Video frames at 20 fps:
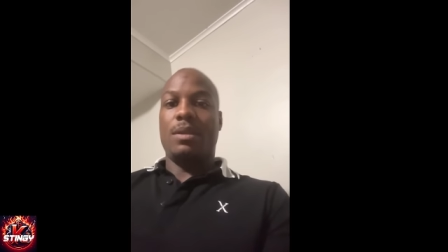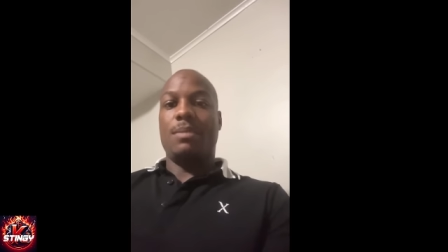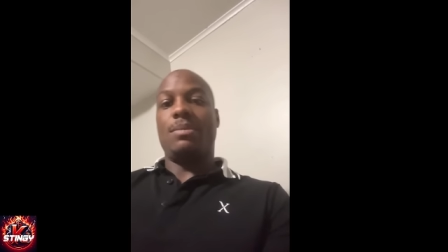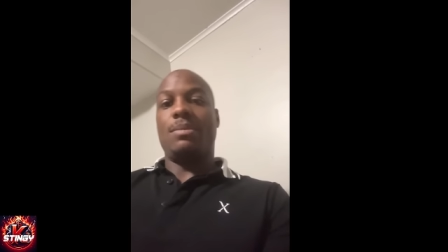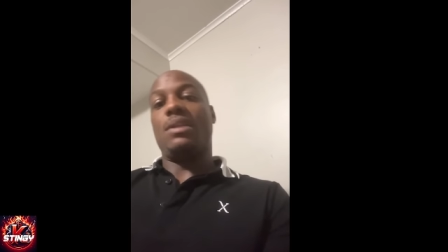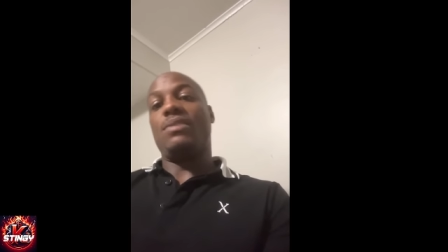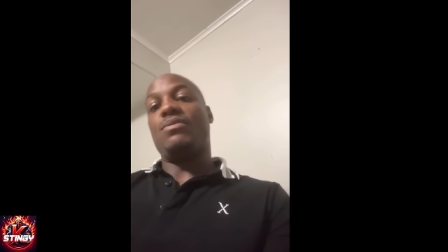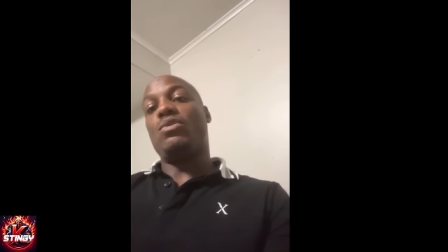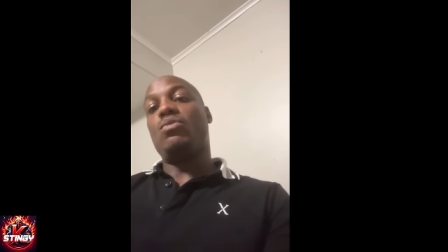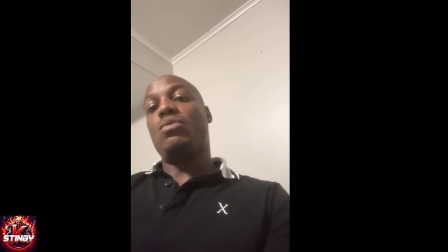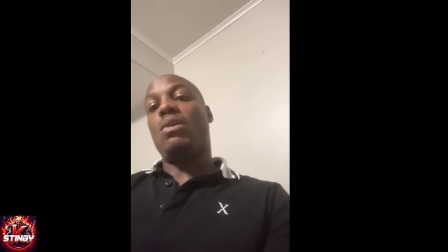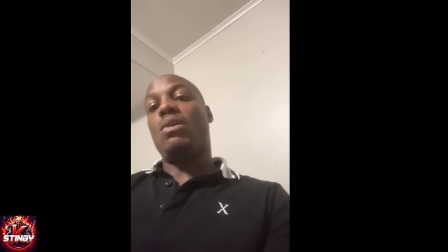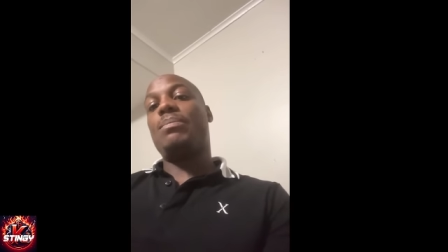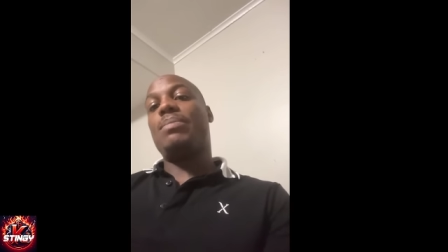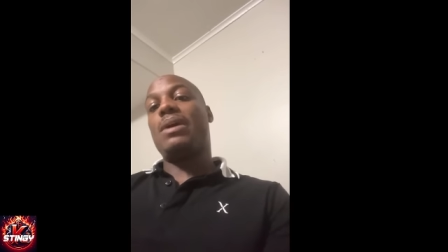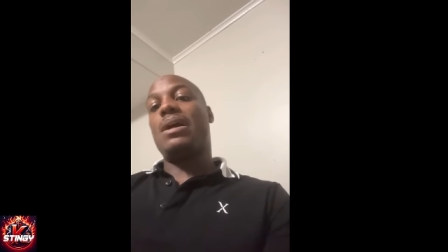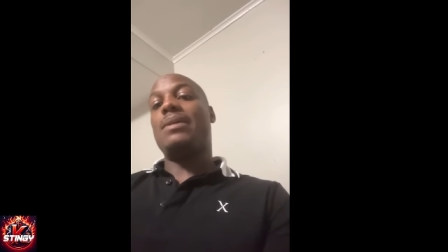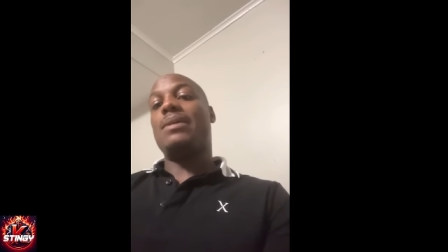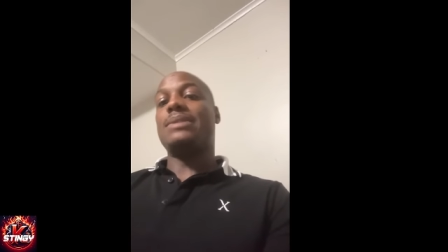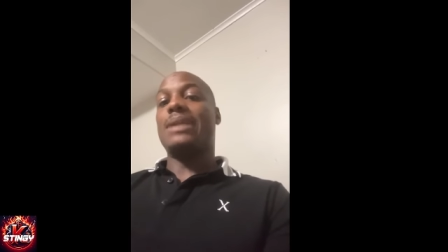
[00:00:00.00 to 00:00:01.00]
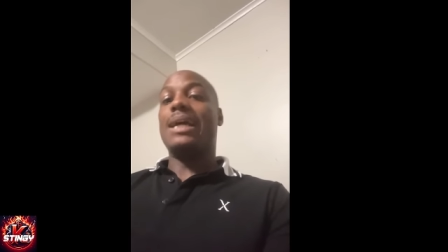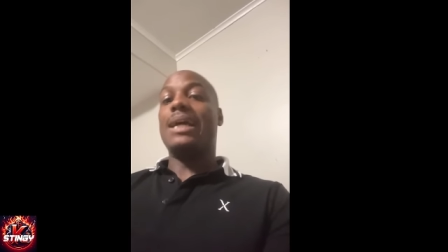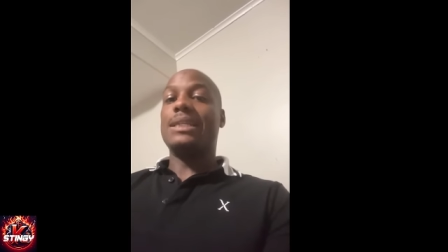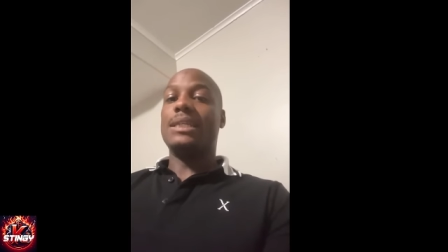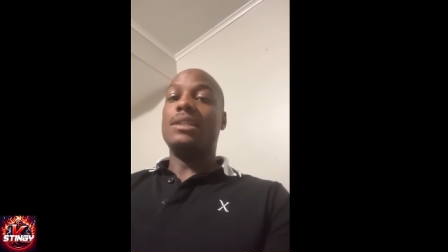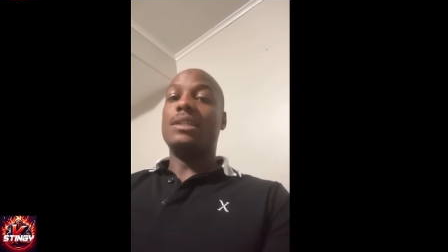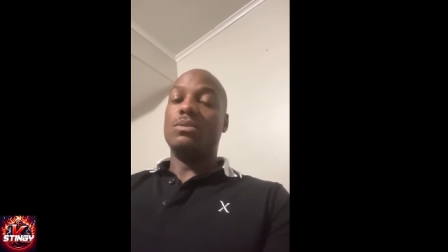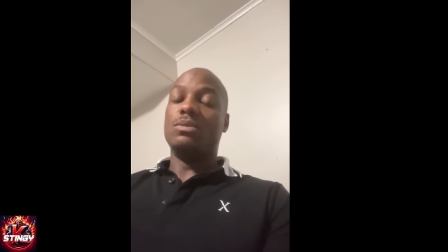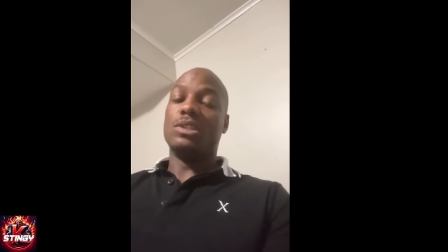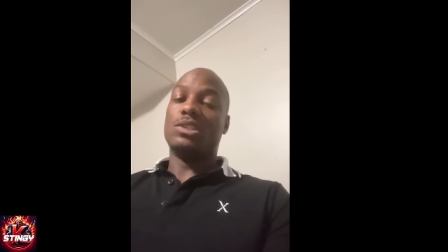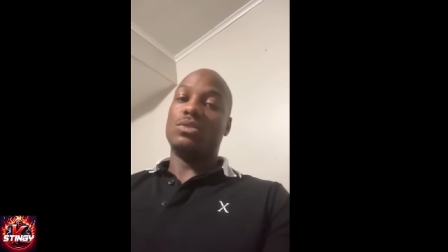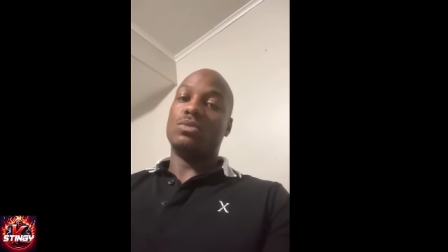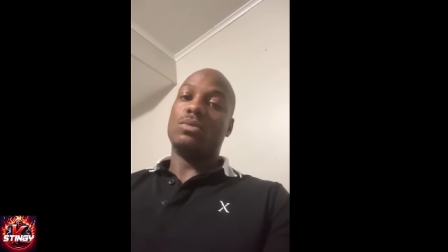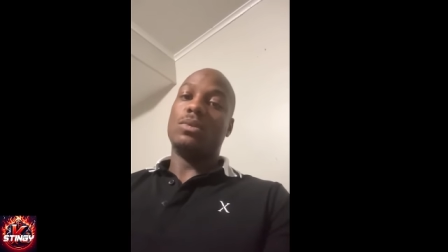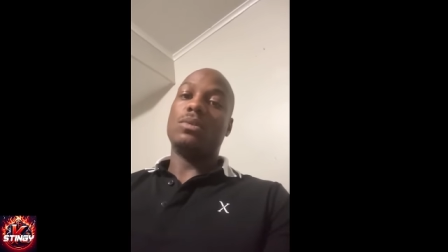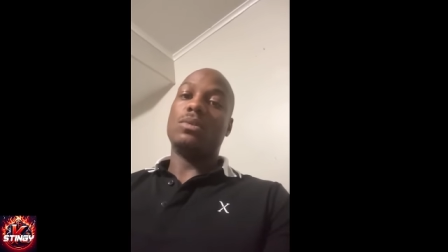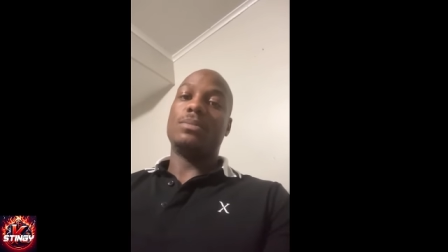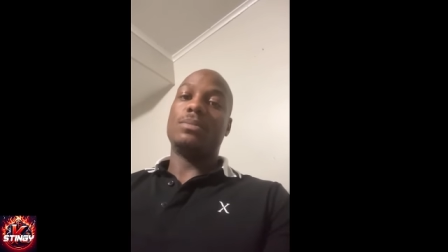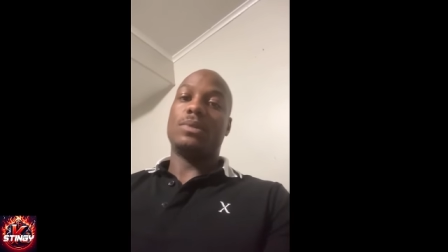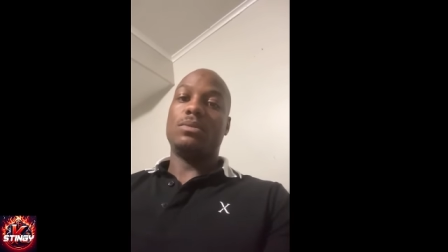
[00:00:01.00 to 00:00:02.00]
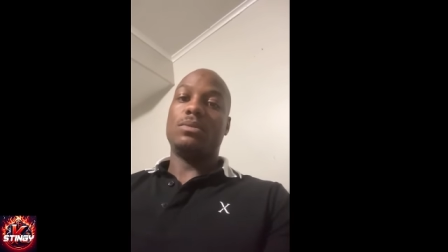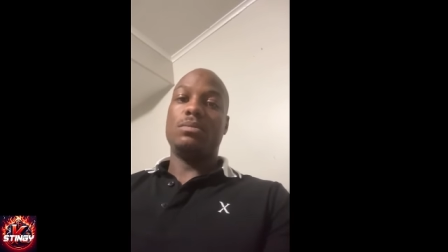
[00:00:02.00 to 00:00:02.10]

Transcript: But if you want problems, I give you what you want, bro.